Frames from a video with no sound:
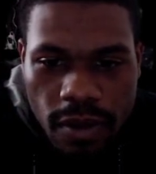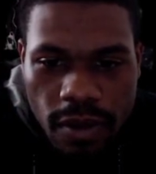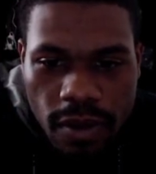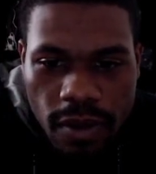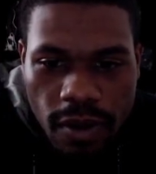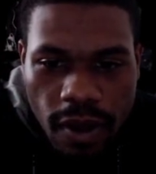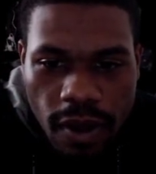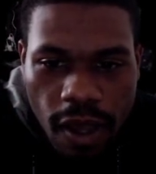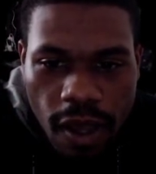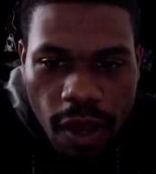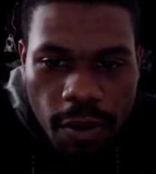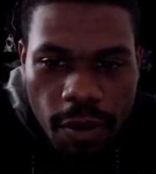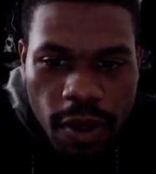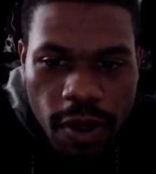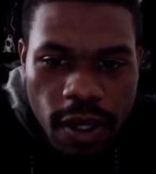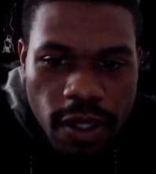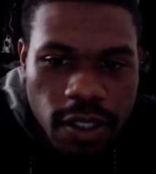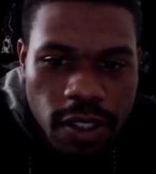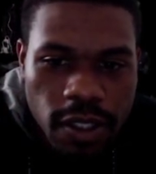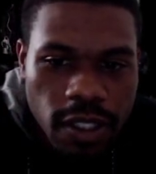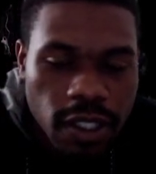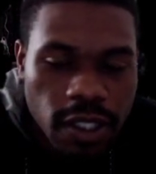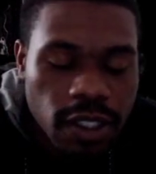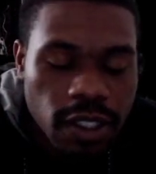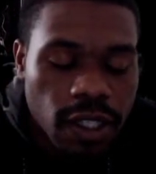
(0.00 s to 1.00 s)
I mean,
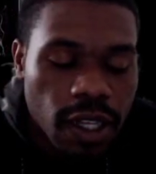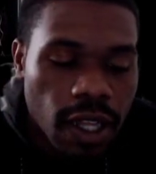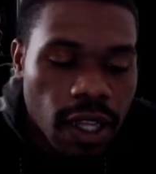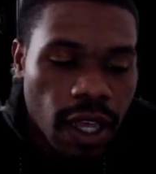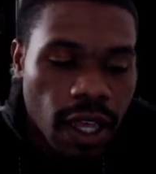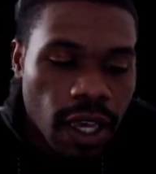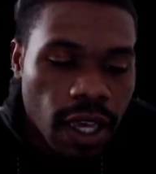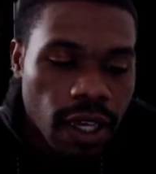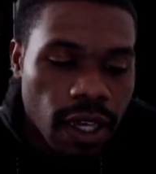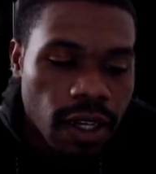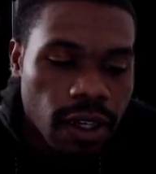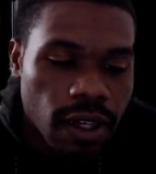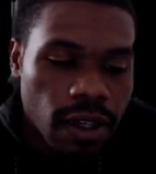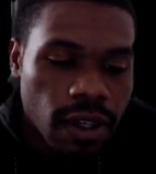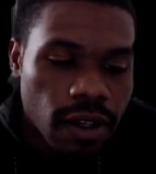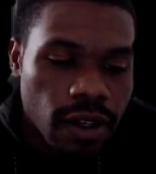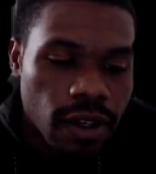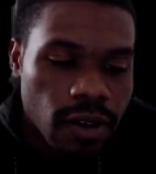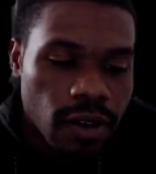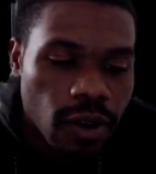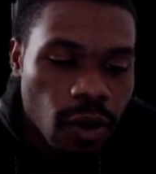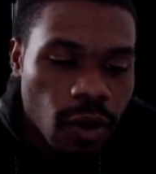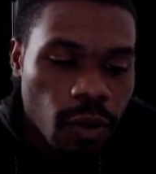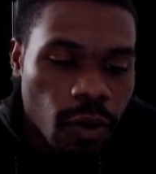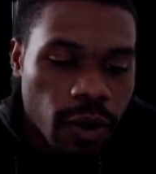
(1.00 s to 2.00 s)
she's a lady. You
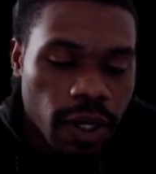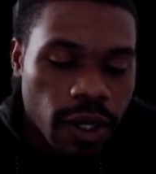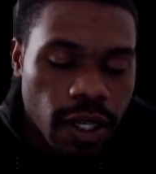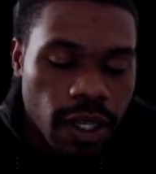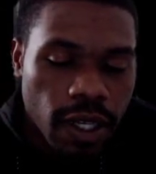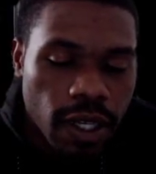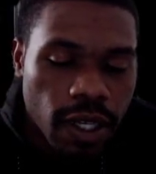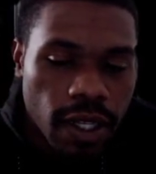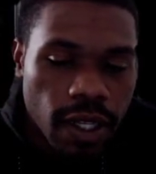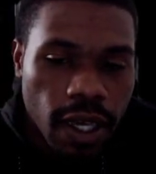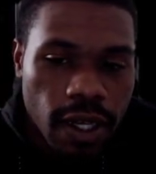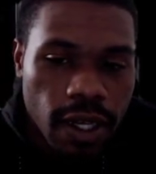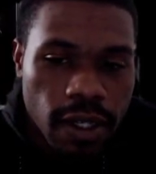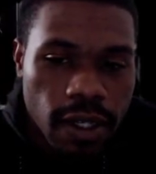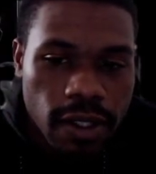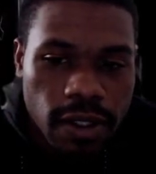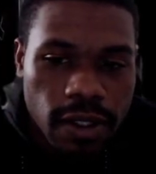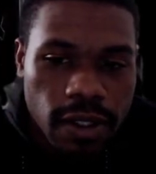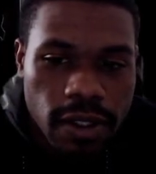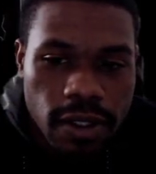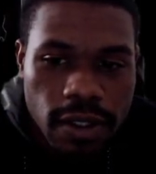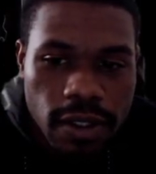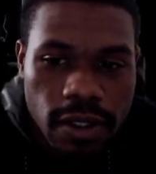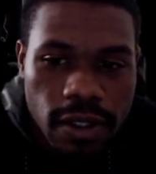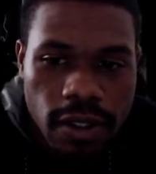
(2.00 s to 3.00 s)
don't want to hit ladies.
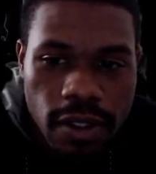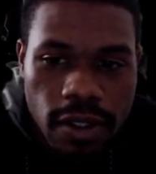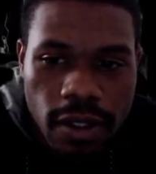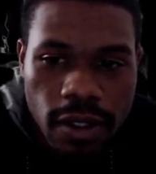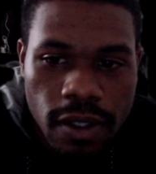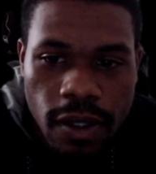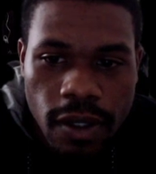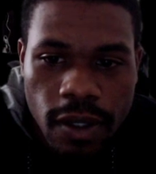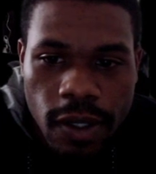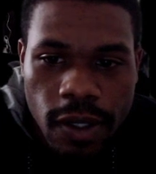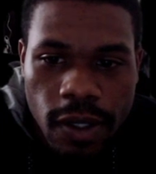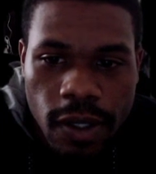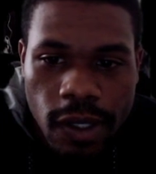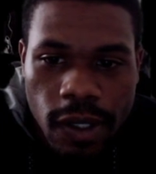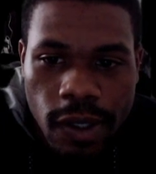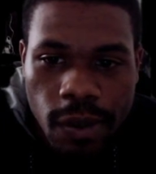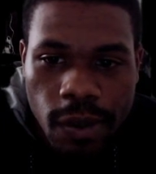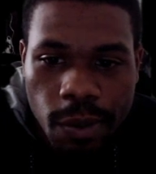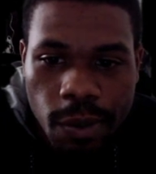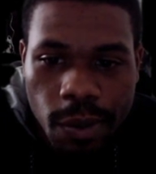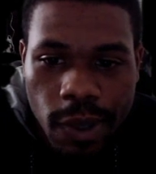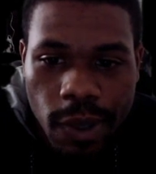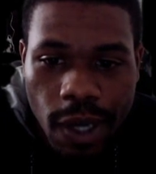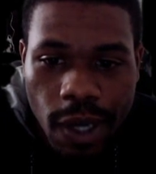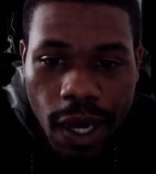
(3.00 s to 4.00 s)

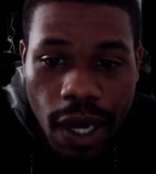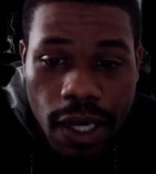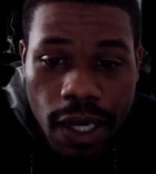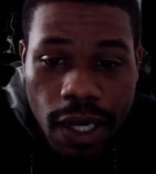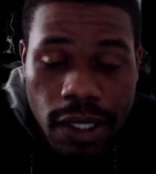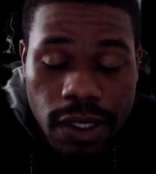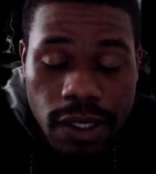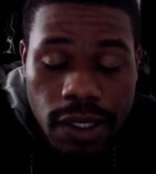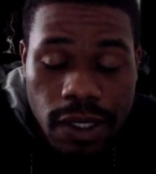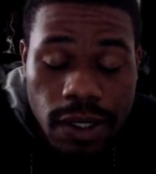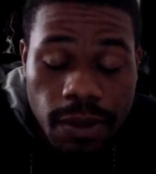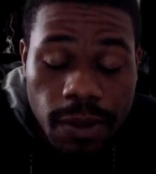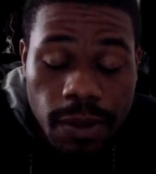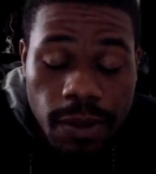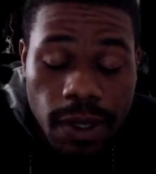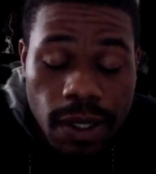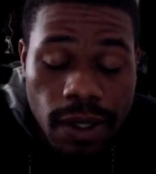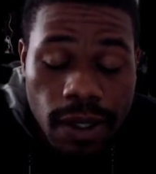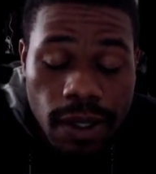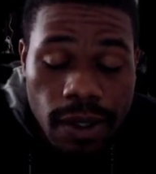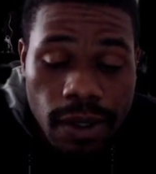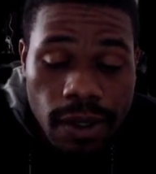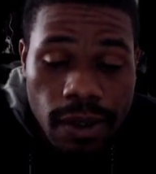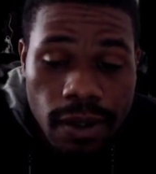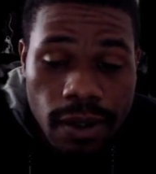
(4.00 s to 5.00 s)
But honestly,
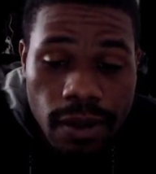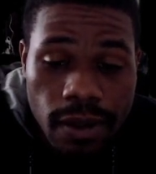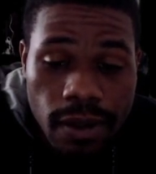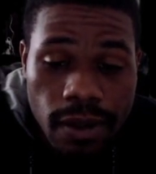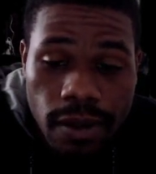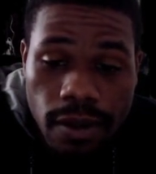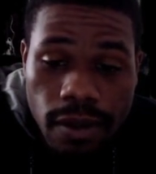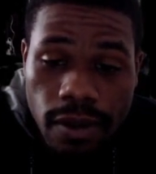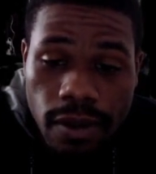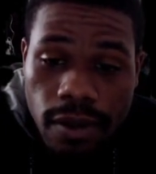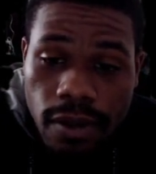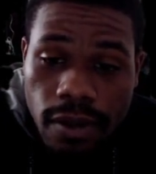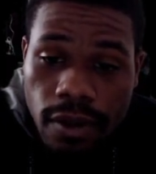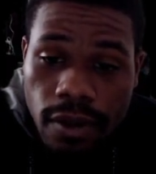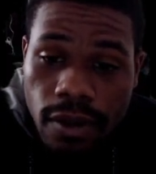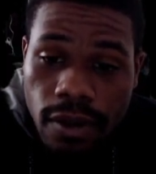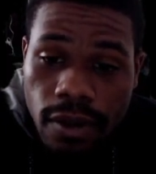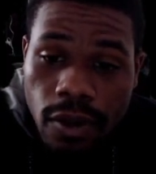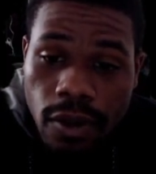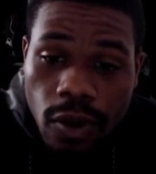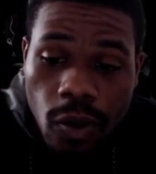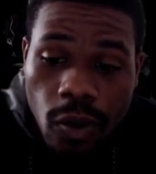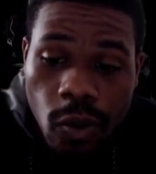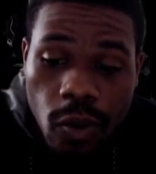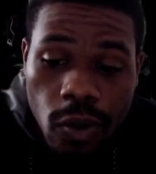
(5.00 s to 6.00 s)
man,
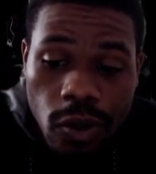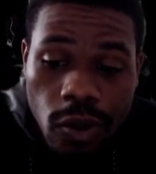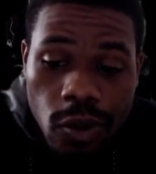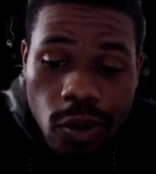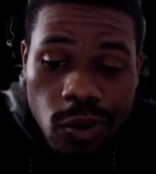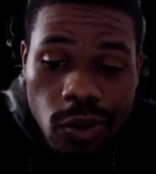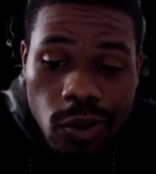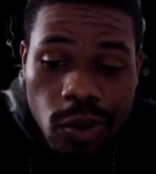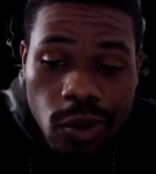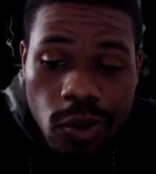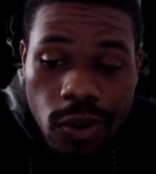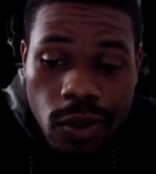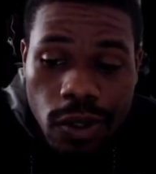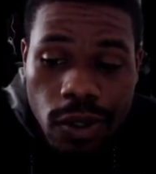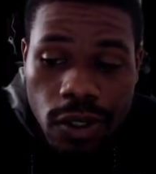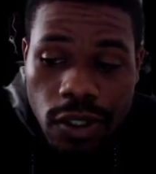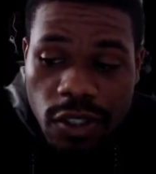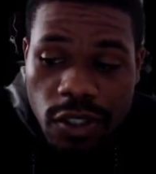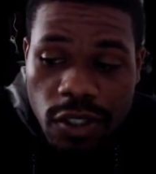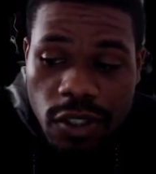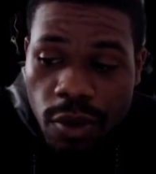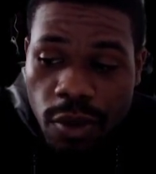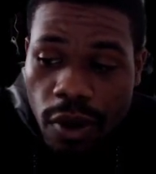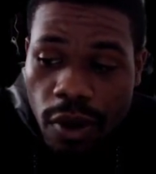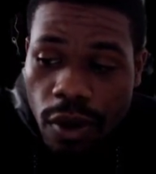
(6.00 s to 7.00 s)
when you do this,
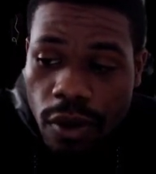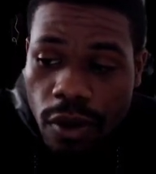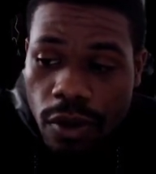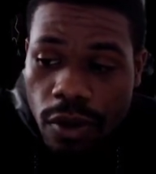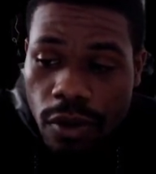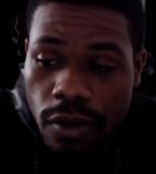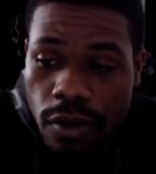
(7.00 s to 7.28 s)
bro,